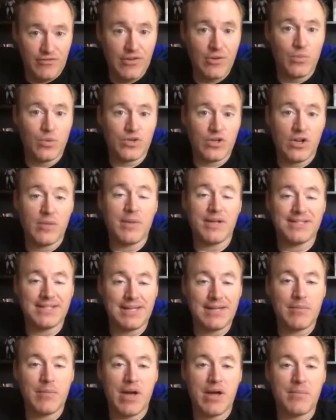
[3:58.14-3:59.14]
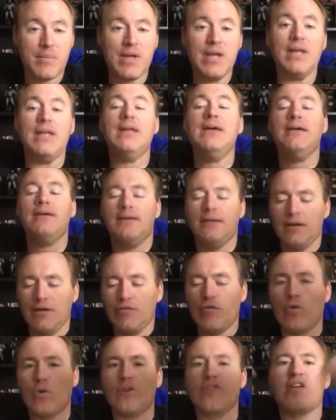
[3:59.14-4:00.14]
the film we're talking about today, Batman,
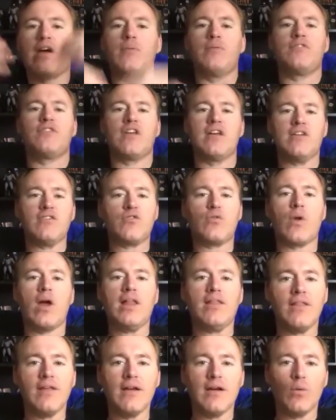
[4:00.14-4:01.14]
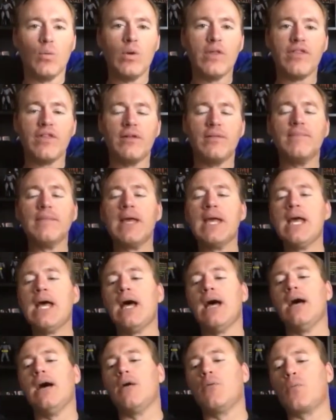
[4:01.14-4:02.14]
of course, I would say is right there with it,
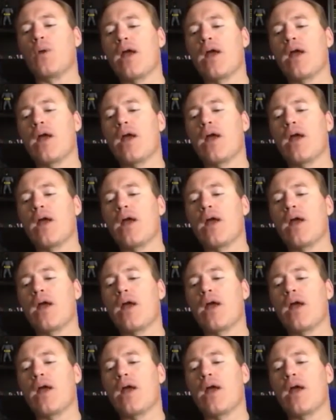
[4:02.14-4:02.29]
uh,